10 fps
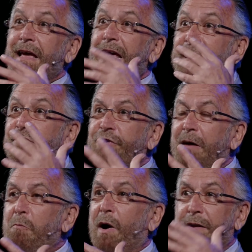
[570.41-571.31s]
is
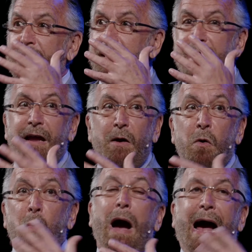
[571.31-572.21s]
someone
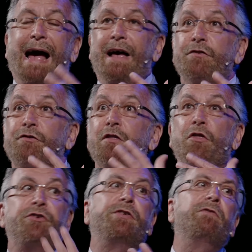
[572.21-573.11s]
who has the
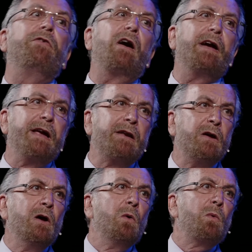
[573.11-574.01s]
divine
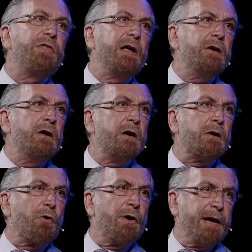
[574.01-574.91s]
within her
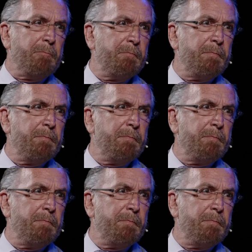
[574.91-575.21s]
or him.